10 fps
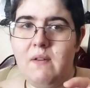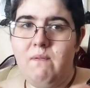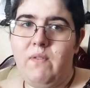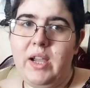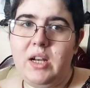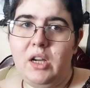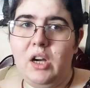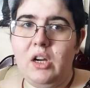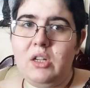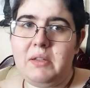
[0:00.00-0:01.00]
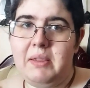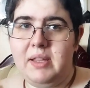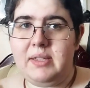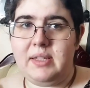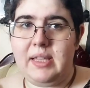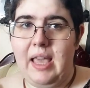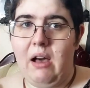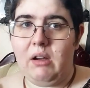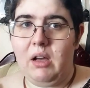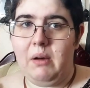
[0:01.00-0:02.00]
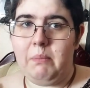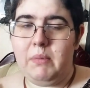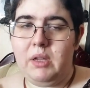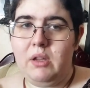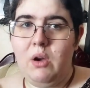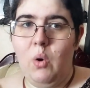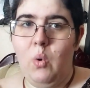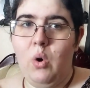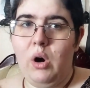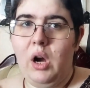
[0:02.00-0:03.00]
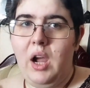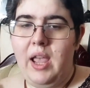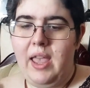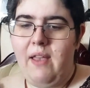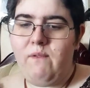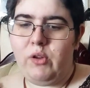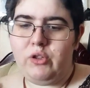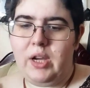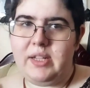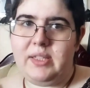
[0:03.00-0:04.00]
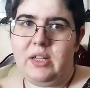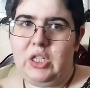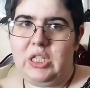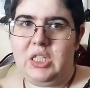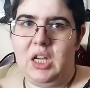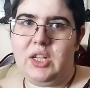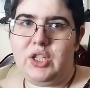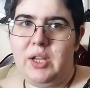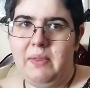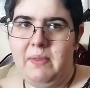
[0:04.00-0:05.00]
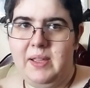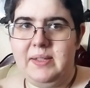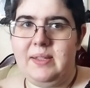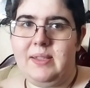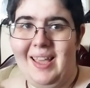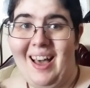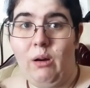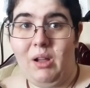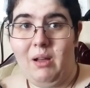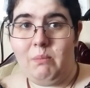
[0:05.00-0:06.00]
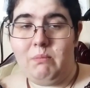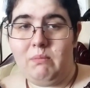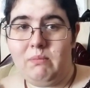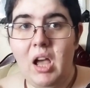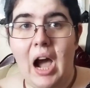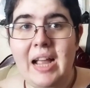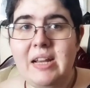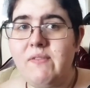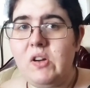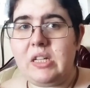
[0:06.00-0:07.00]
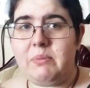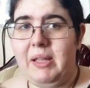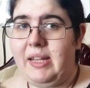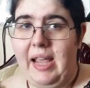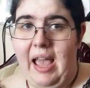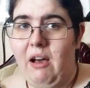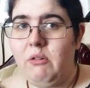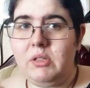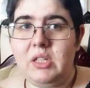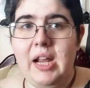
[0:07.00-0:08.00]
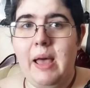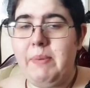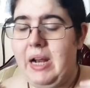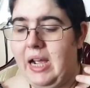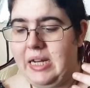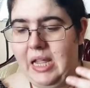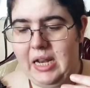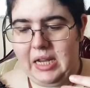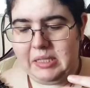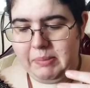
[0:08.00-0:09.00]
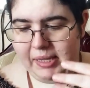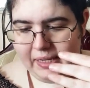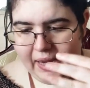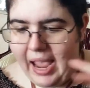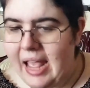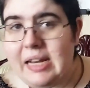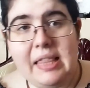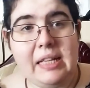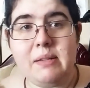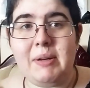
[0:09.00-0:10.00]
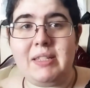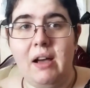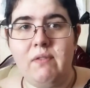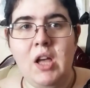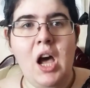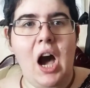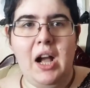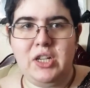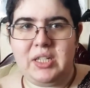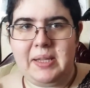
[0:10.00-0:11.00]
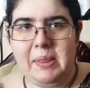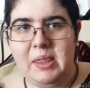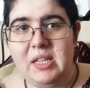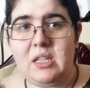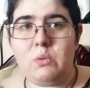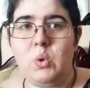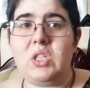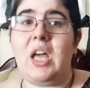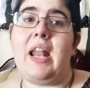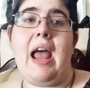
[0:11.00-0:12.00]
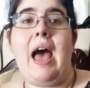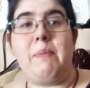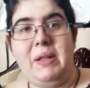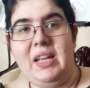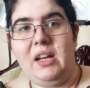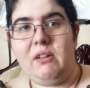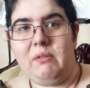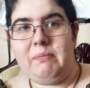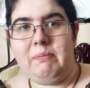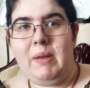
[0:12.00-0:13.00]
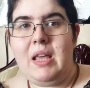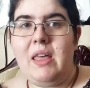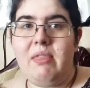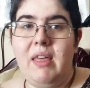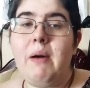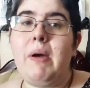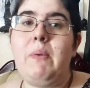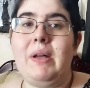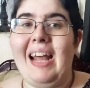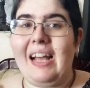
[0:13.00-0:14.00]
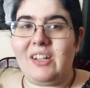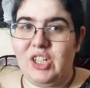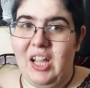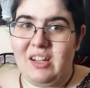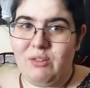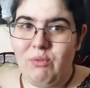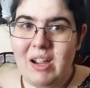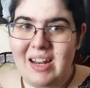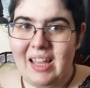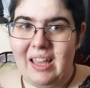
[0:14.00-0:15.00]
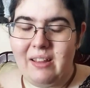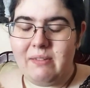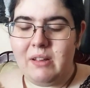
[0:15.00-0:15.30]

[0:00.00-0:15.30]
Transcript: fight occurs, this is the outcome. Or, infiltrate such and such, this is the outcome. I never explained how it was going to happen. I didn't explain anything to myself. I just said, this is what's got to happen here. That way, when I actually got to writing it,